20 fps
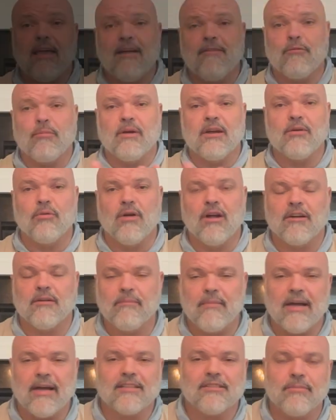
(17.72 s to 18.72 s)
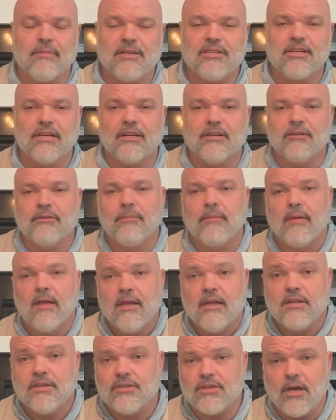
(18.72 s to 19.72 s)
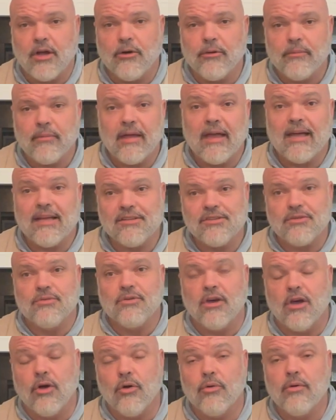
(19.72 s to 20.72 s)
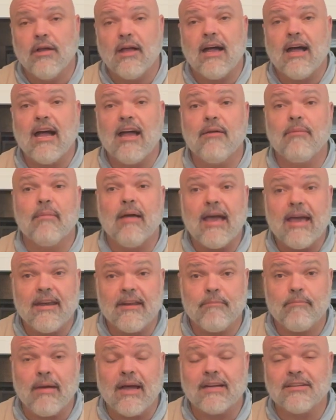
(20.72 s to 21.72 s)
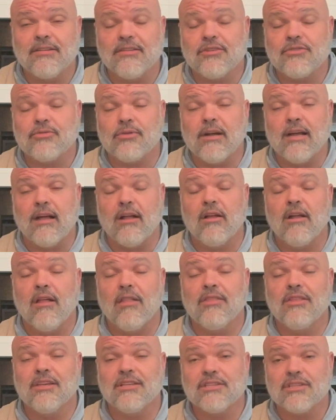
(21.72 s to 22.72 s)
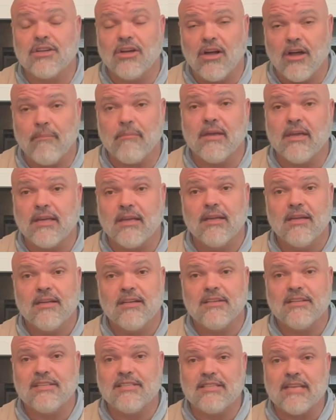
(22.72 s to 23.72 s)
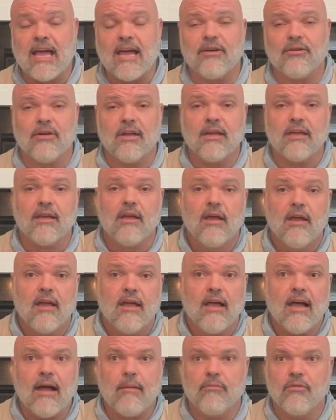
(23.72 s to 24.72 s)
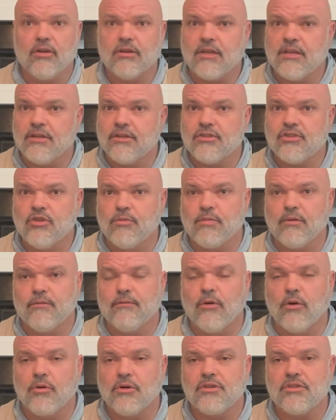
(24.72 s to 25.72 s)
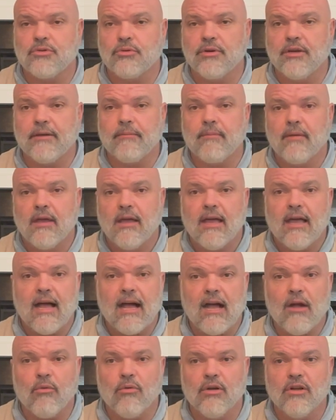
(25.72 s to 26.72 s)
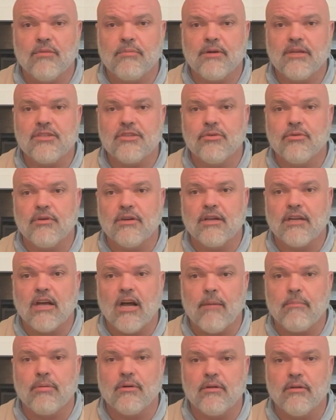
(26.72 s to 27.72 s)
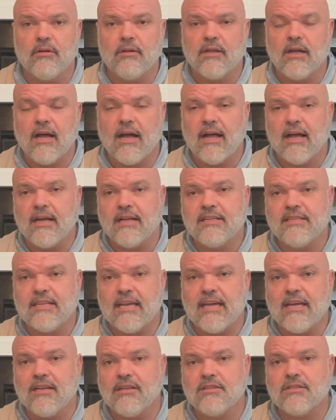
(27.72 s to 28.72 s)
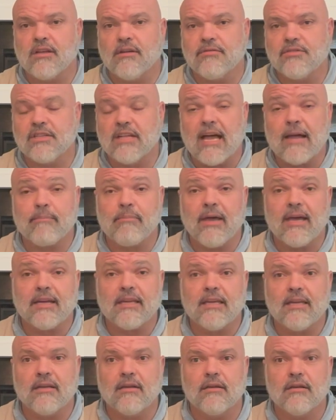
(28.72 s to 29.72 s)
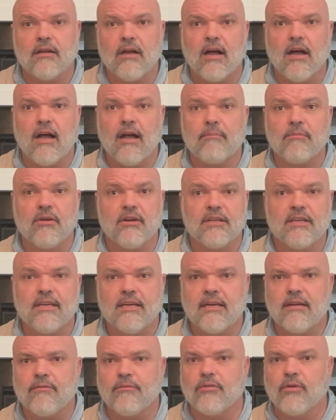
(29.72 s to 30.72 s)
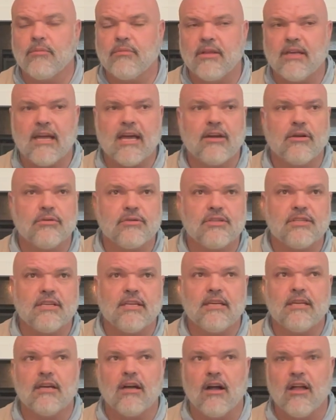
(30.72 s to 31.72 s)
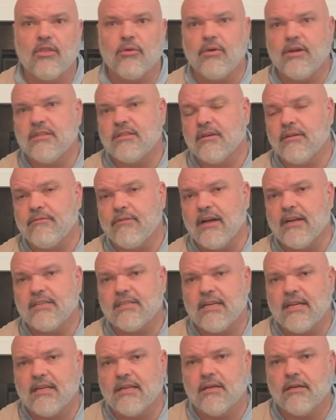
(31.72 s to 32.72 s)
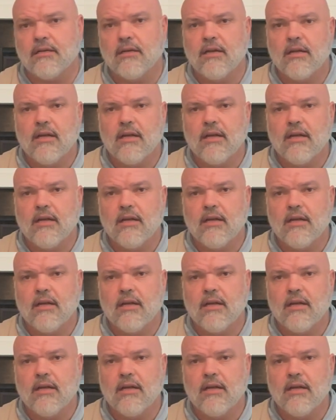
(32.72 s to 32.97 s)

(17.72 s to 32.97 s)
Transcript: everybody, welcome back to my channel. So, as you know, I'm headed back to the trail this coming Saturday. I'm looking super forward to it. I will be doing a couple days of slack packing. I'm going to get from the NOC all the way to Fontana